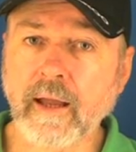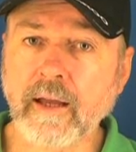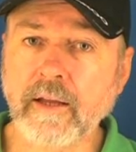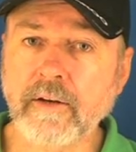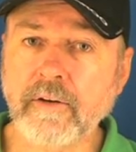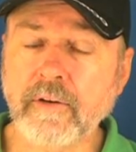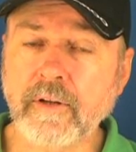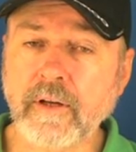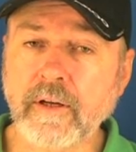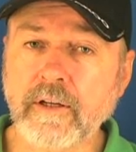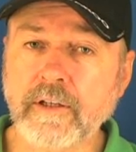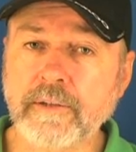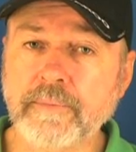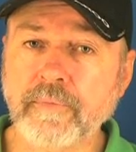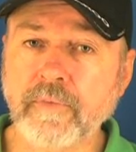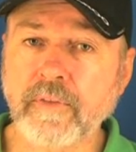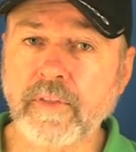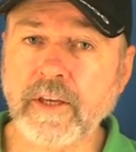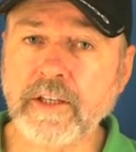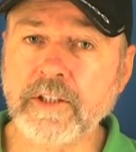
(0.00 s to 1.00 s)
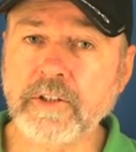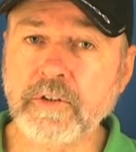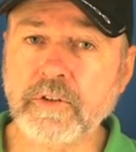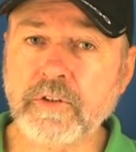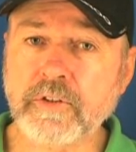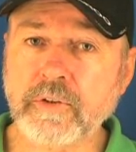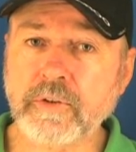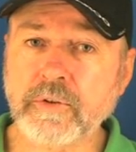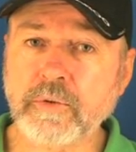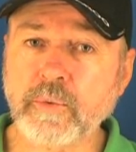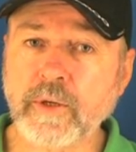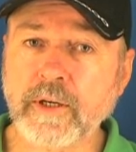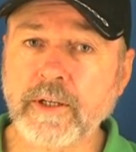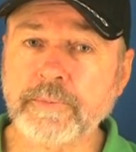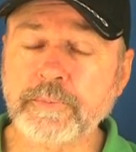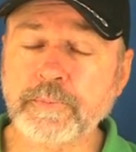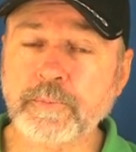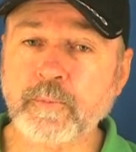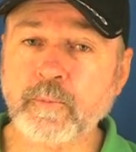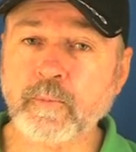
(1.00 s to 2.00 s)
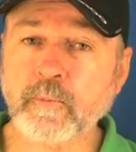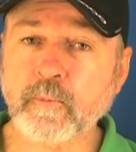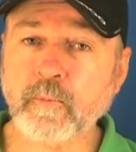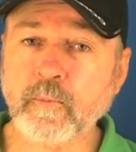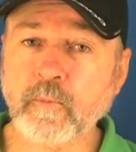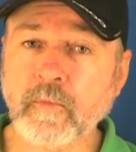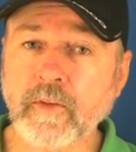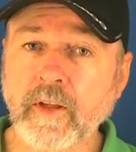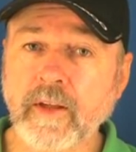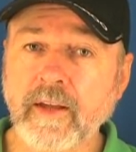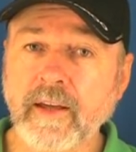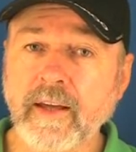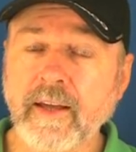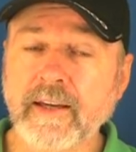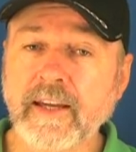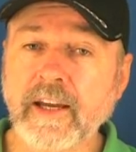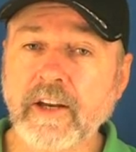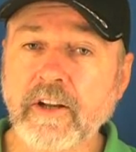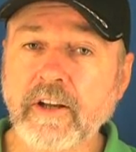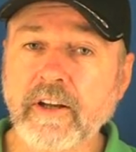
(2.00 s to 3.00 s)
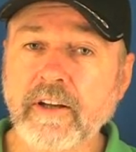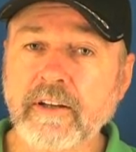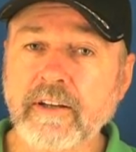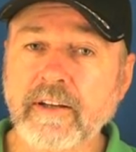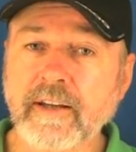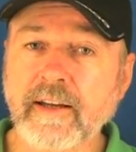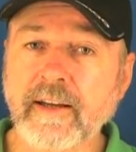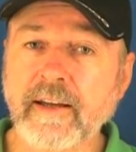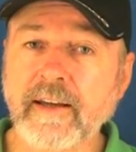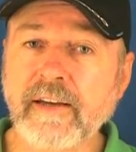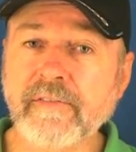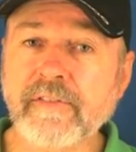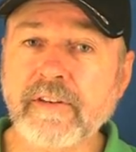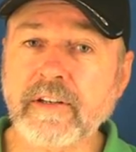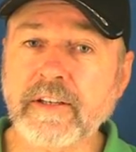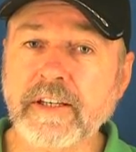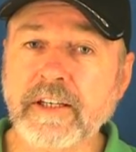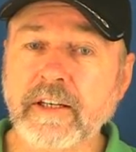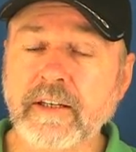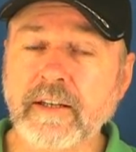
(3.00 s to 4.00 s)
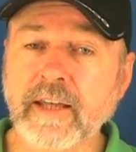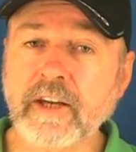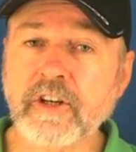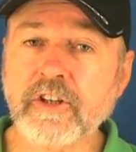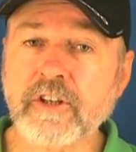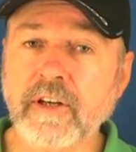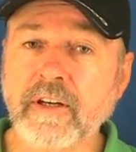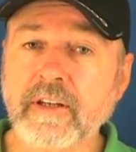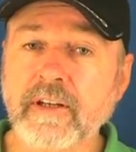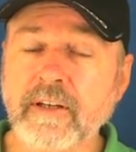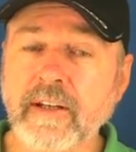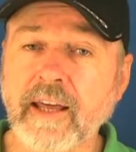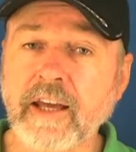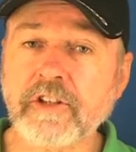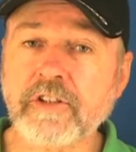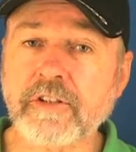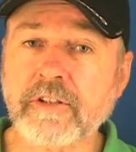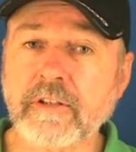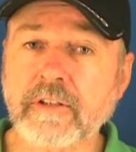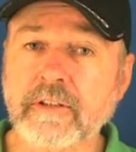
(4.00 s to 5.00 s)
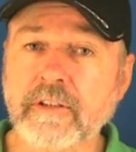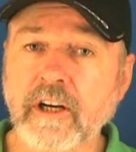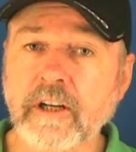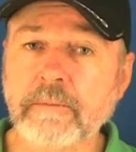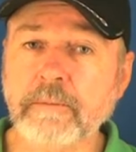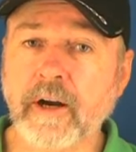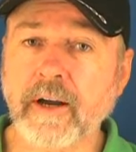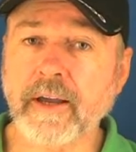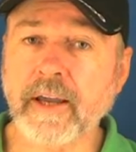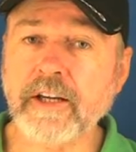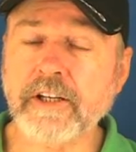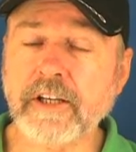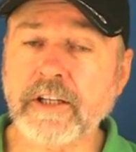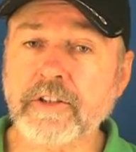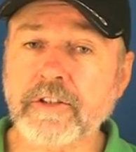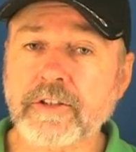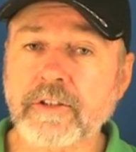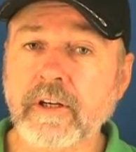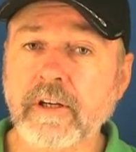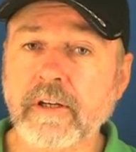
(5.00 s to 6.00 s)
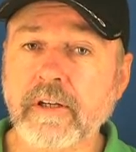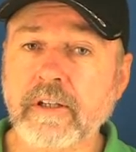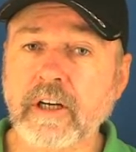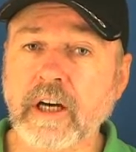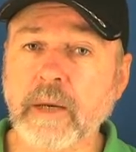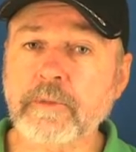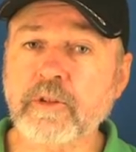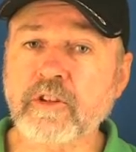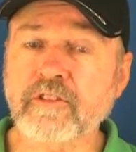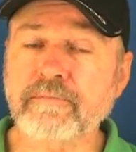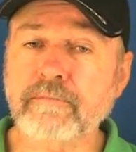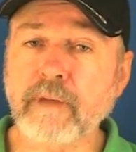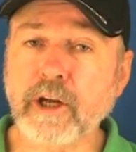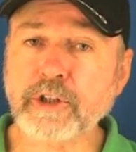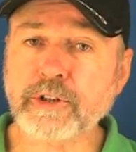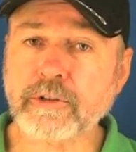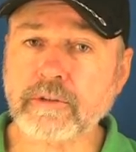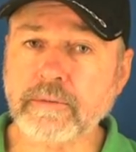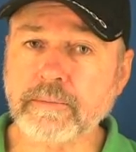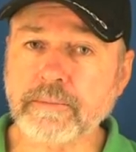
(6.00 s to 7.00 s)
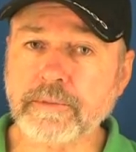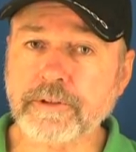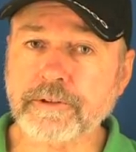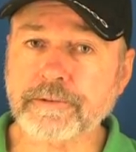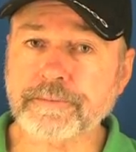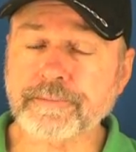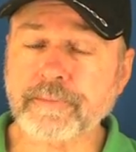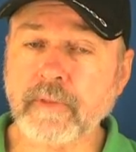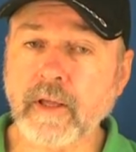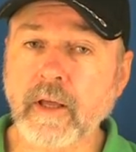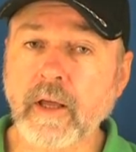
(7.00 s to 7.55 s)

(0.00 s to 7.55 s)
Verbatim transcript: And uh, they used to uh, get a, a, heavenly connection, a connection to God by eating certain types of mushrooms.